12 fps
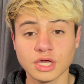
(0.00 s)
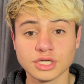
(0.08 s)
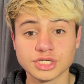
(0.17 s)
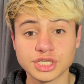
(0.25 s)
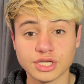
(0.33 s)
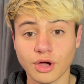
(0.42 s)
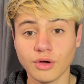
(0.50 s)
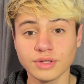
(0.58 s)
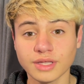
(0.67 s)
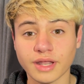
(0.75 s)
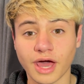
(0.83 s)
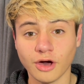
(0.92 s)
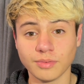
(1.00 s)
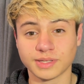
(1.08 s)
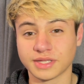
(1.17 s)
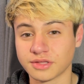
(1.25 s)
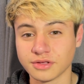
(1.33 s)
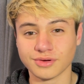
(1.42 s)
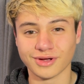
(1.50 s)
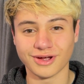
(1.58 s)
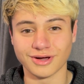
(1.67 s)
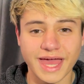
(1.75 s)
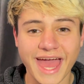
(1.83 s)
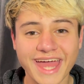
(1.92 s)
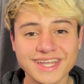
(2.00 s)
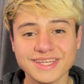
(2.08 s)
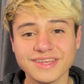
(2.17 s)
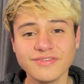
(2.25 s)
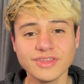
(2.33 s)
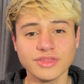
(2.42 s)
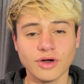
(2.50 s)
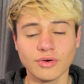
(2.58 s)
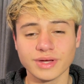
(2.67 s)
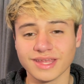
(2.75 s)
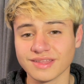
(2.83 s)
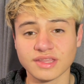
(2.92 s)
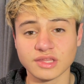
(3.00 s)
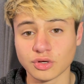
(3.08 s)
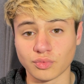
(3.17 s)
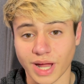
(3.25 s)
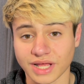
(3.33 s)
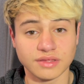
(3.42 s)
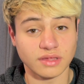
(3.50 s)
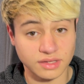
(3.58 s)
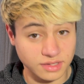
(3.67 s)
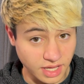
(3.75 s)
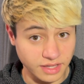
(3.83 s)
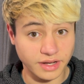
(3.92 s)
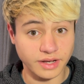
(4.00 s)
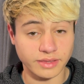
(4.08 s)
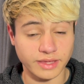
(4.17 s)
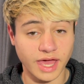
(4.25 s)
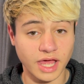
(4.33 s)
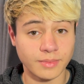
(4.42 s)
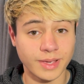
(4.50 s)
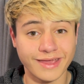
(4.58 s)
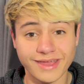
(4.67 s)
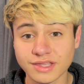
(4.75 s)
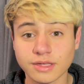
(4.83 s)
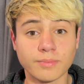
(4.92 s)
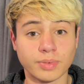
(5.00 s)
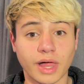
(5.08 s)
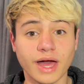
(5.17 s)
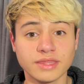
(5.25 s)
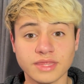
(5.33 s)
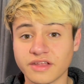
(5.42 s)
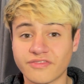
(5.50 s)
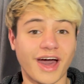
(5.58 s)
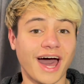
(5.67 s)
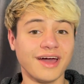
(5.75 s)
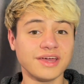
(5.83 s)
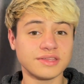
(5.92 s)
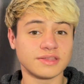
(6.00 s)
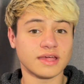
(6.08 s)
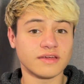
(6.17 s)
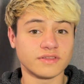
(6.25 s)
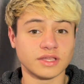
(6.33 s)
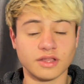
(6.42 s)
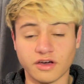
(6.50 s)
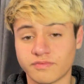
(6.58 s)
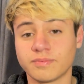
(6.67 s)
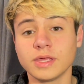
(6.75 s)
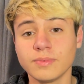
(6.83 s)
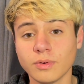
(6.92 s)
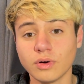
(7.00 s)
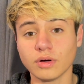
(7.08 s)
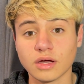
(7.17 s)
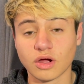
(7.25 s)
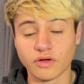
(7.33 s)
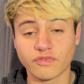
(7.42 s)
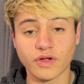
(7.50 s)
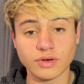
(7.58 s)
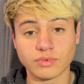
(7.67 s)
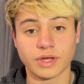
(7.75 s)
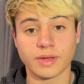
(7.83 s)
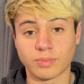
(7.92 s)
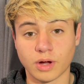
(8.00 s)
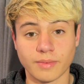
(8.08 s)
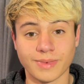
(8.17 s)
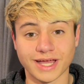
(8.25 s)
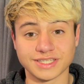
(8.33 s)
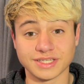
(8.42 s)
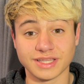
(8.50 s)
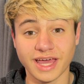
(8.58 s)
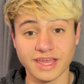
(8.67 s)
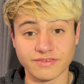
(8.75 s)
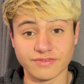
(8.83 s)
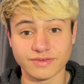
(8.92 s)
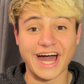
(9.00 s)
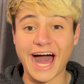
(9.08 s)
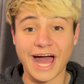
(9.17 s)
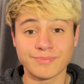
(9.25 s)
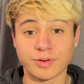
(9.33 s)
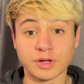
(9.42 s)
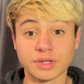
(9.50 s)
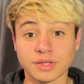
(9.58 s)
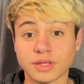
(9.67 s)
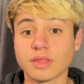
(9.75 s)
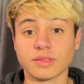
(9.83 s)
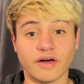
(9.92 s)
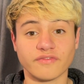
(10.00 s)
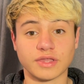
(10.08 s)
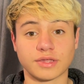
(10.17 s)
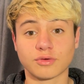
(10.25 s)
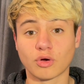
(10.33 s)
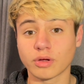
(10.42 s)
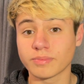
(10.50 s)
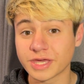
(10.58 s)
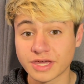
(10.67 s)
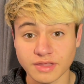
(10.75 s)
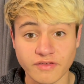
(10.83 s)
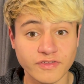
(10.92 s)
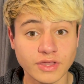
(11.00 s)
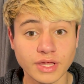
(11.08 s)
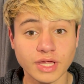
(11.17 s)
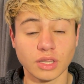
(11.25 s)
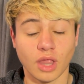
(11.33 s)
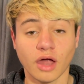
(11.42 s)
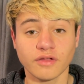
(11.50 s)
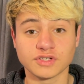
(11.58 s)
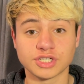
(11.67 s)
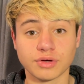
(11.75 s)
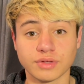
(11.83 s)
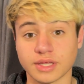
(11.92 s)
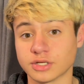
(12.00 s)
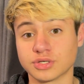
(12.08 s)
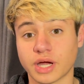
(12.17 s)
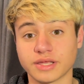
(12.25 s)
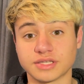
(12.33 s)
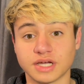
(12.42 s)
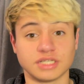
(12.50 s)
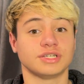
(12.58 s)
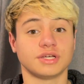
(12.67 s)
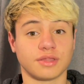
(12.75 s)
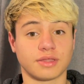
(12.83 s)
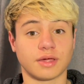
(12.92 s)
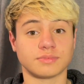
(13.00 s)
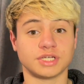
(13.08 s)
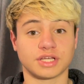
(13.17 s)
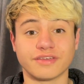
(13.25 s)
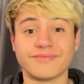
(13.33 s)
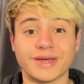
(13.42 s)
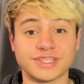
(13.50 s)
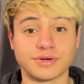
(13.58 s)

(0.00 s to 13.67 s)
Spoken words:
she goes and helps this new girl. And even though it isn't directly stated in the anime, it's implied that if Ai saves enough people, her friend will get brought back to life. I personally love this story because I feel like a lot of shows that try to touch on the subject of mental